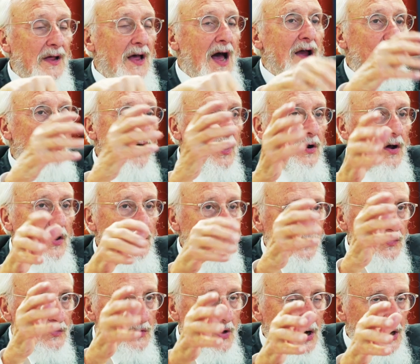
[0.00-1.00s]
want to
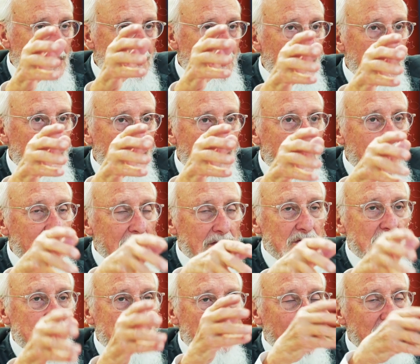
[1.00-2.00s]
also talk about
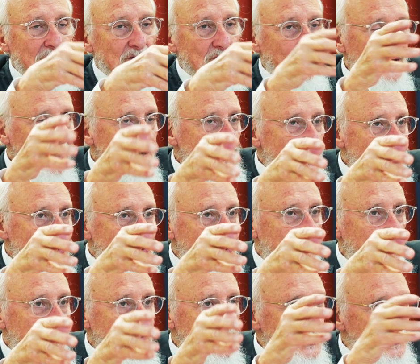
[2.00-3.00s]
the strange
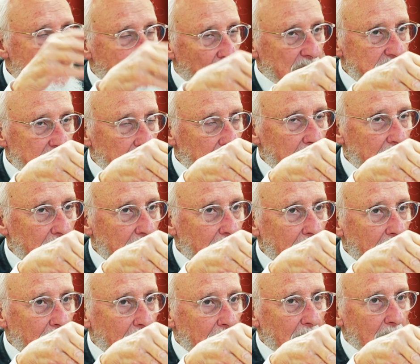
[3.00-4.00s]
relationship in this pasuk.
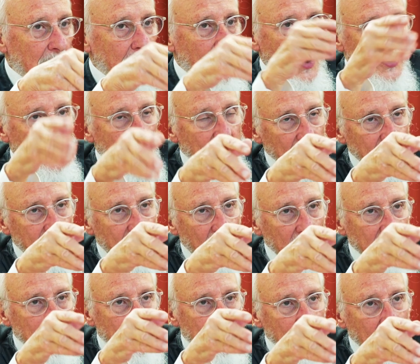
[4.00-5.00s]
honor
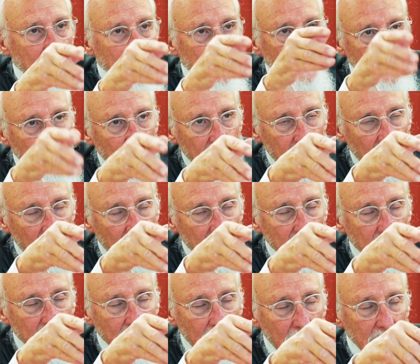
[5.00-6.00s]
father and mother, fear
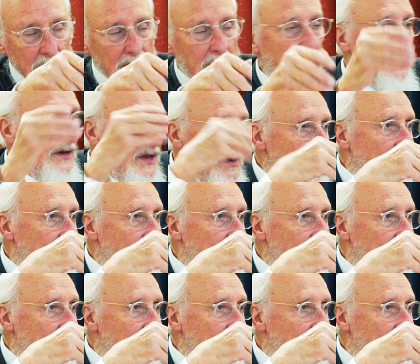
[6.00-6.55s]
father and mother, and keep